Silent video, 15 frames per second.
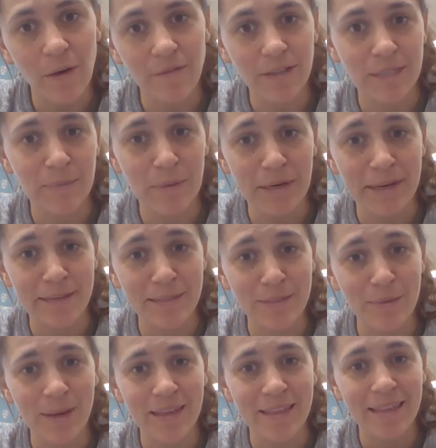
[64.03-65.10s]
have experience
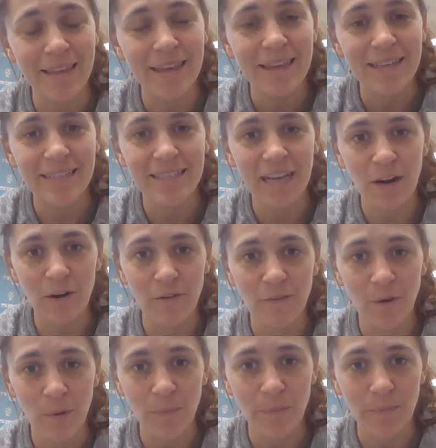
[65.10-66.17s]
with
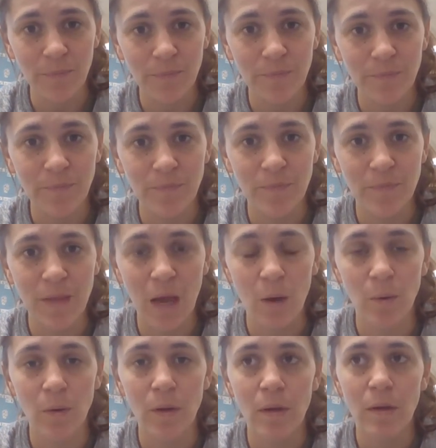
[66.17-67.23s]
styrofoam.
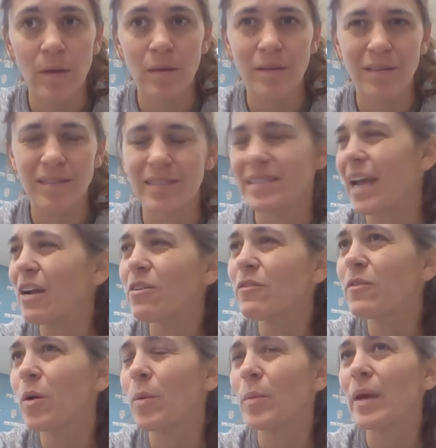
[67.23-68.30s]
Now,
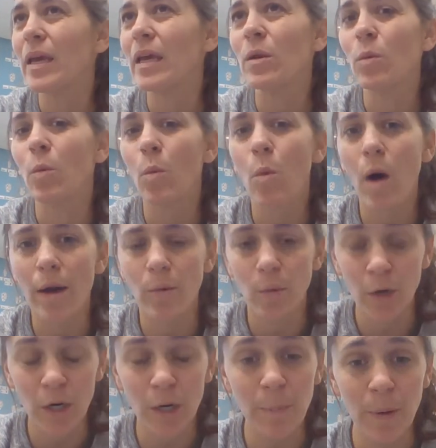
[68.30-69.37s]
styrofoam in water.
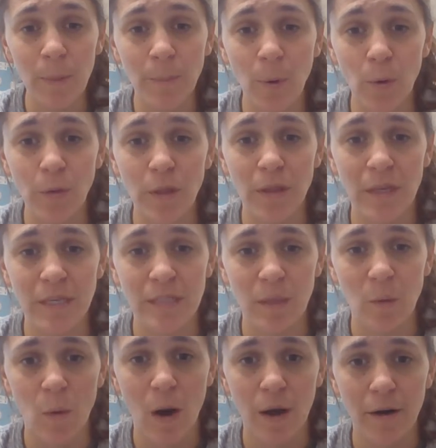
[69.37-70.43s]
We're going to put both of these
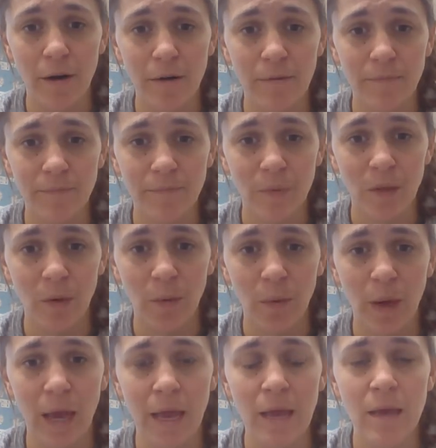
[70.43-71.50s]
in water.
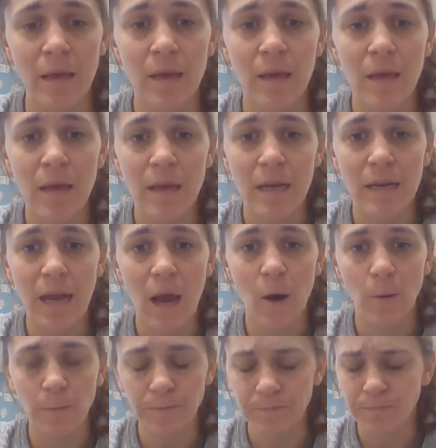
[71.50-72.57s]
Okay?
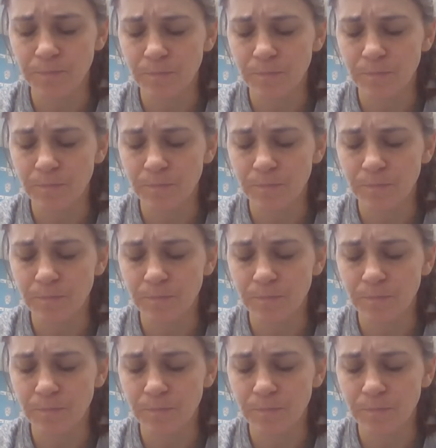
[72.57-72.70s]
Now,